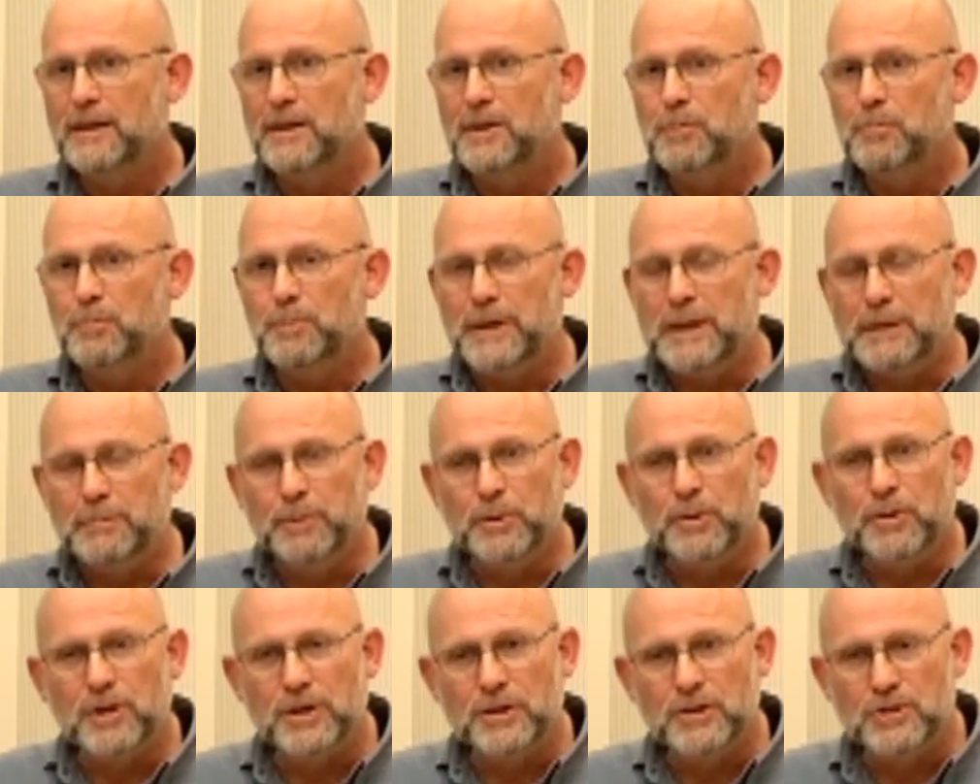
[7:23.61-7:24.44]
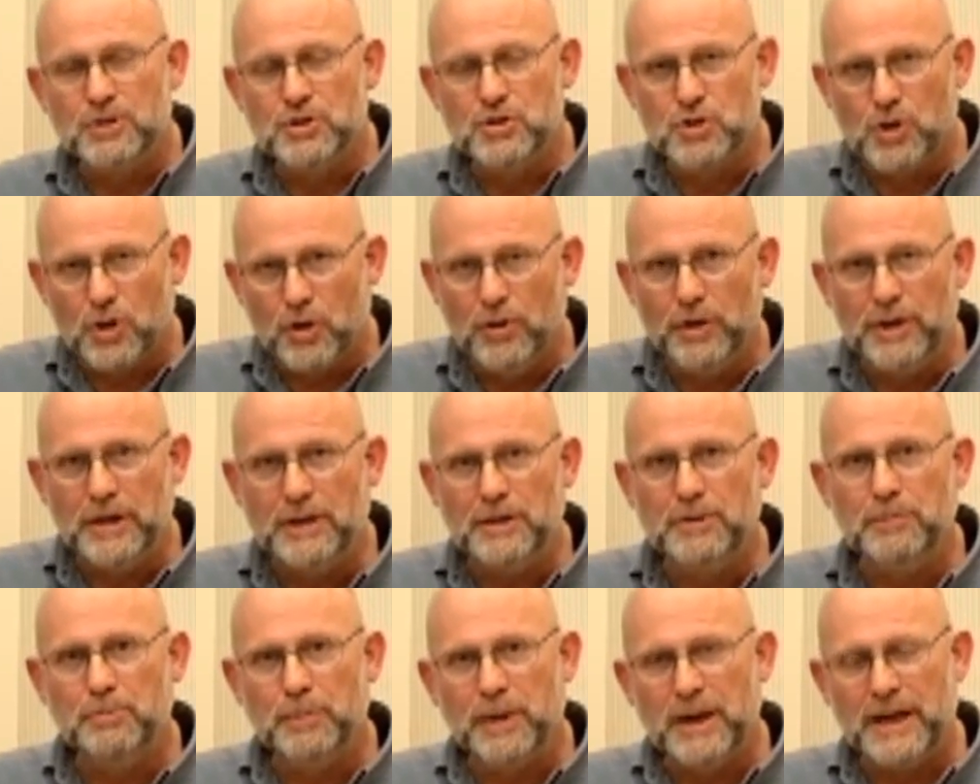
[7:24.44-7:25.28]
People can
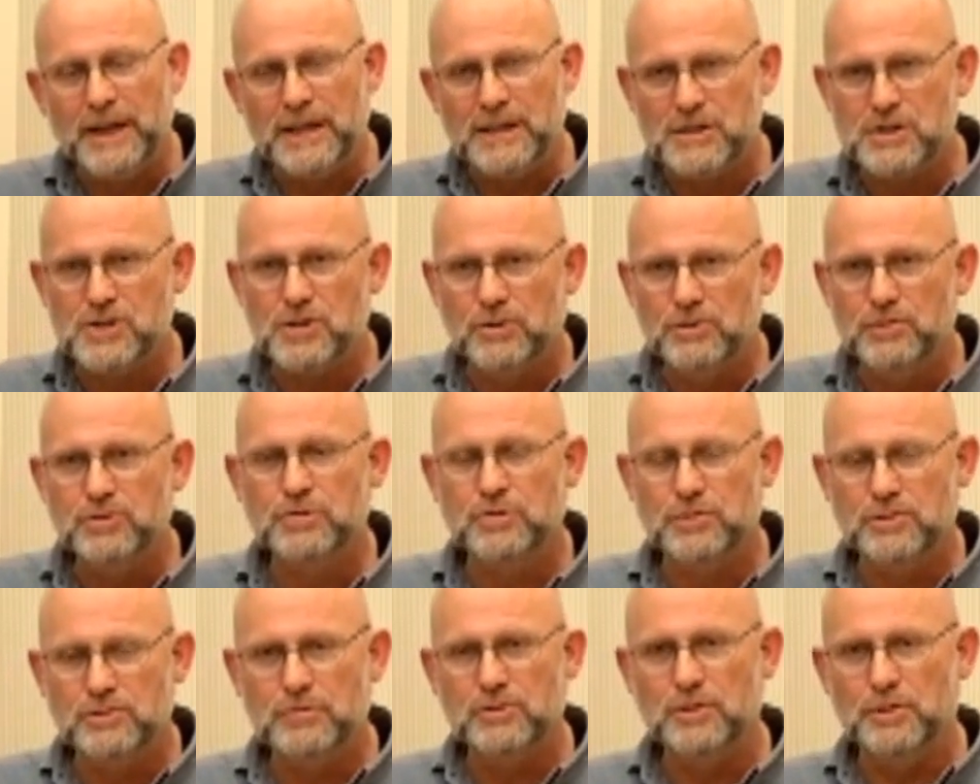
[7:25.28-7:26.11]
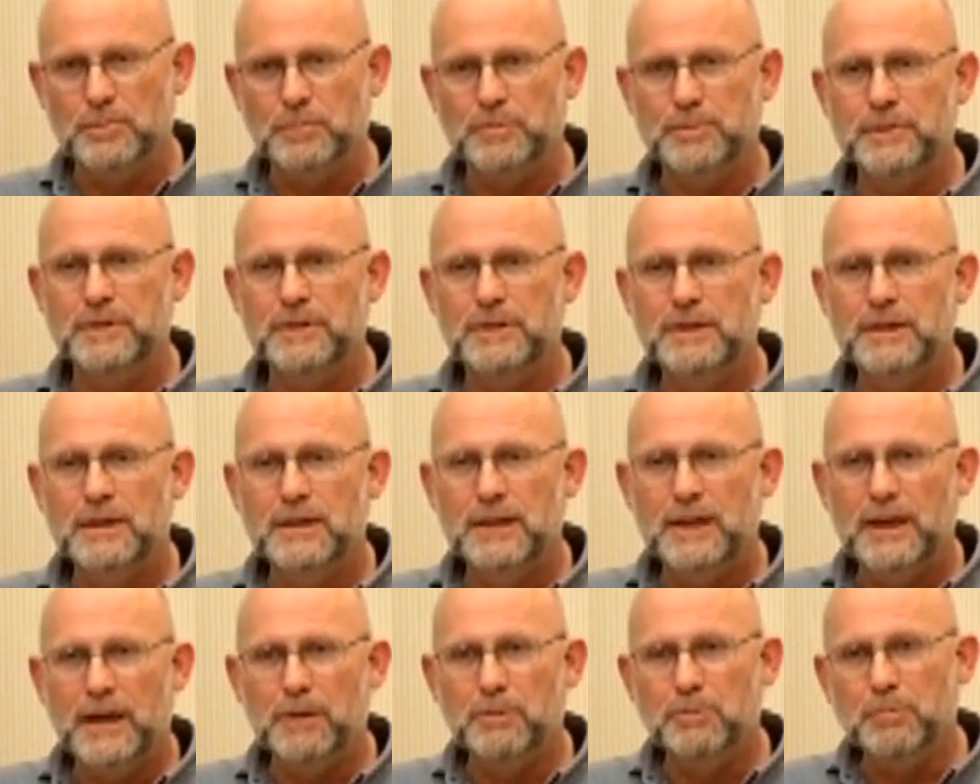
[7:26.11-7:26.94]
join my social group
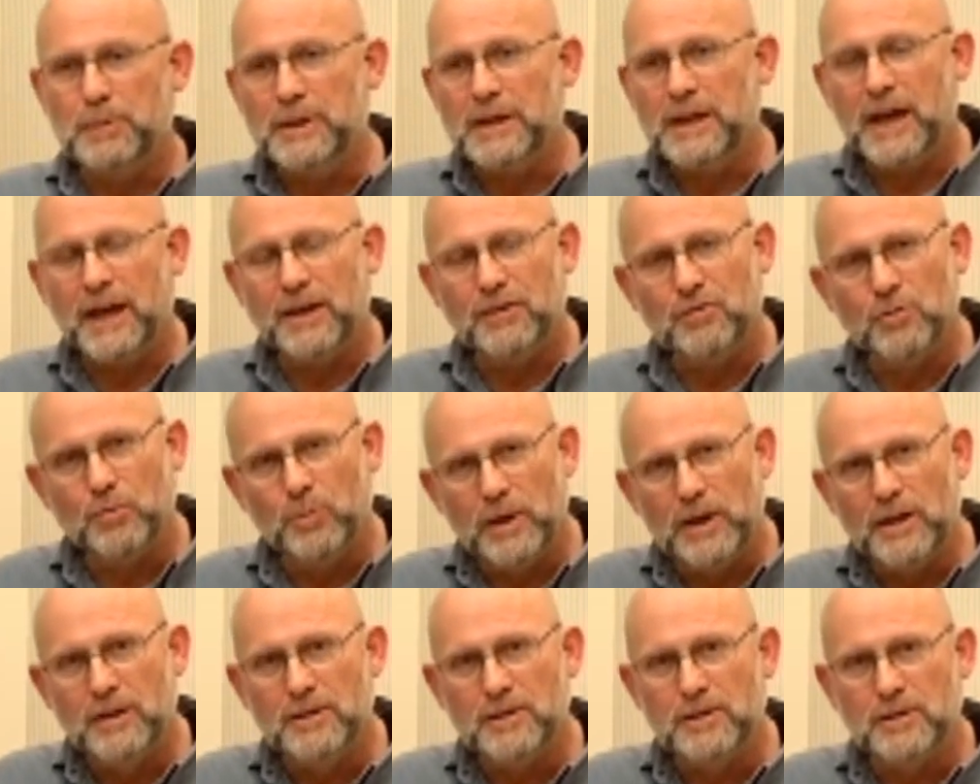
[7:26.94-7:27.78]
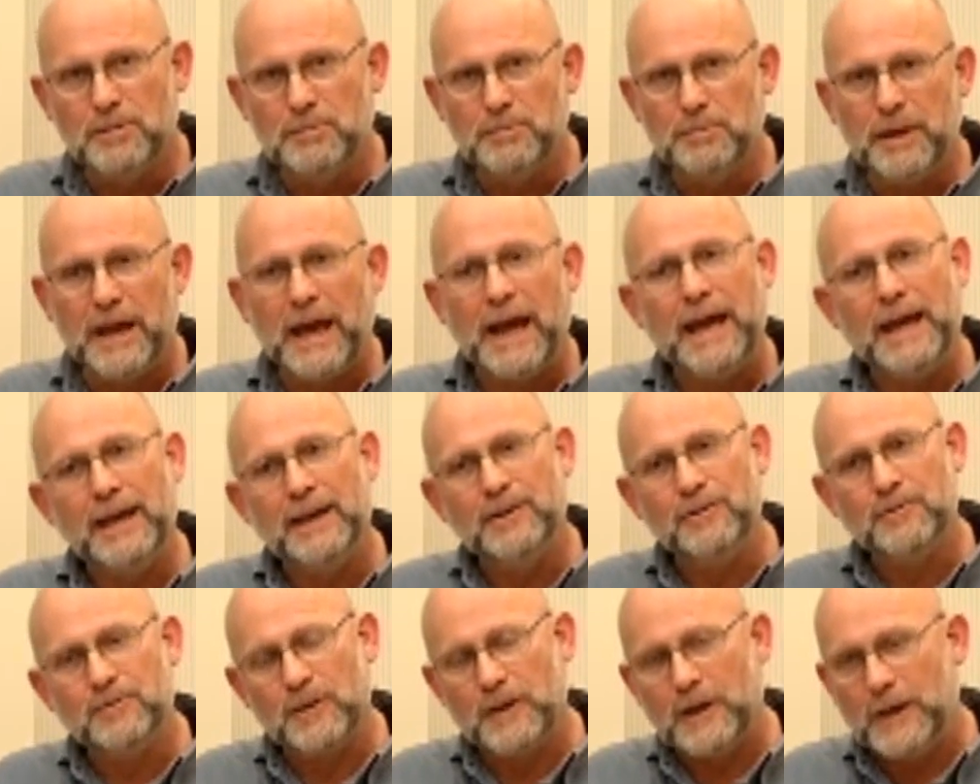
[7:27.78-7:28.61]
and be as welcome
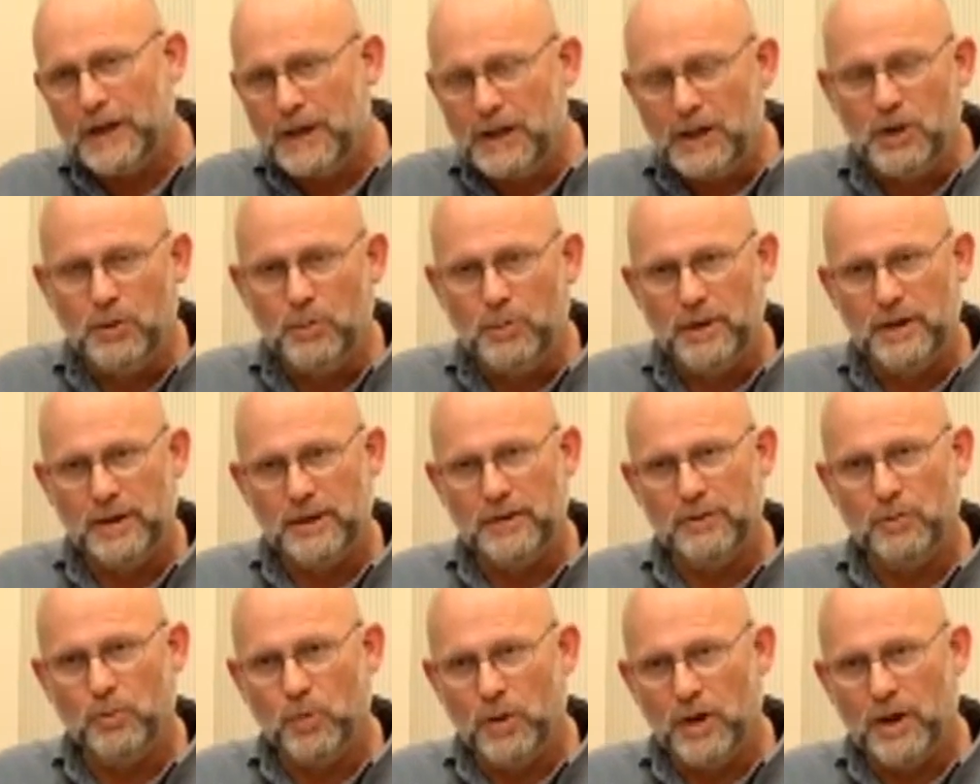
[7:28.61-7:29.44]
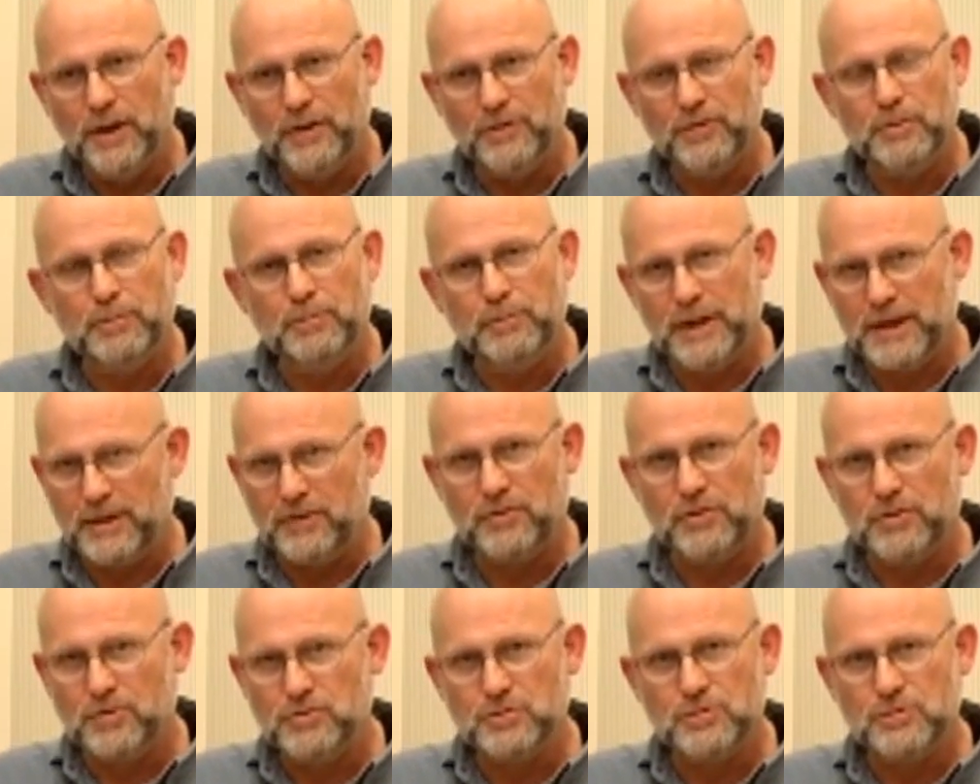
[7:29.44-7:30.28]
as anyone was in my
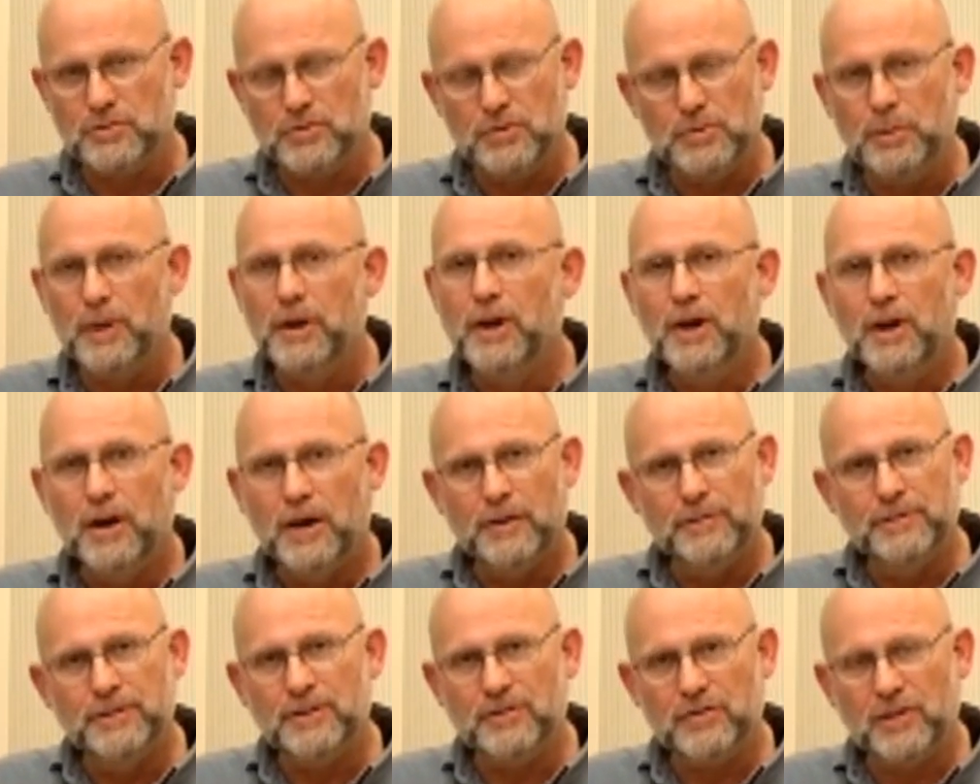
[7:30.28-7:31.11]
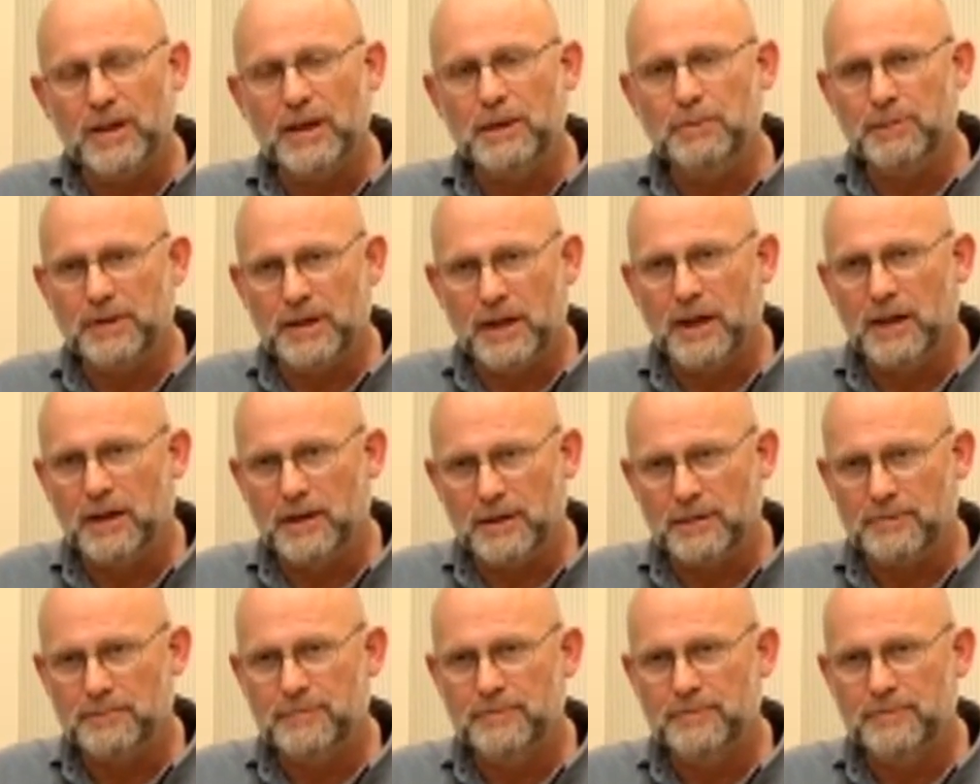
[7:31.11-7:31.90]
social group of the same color.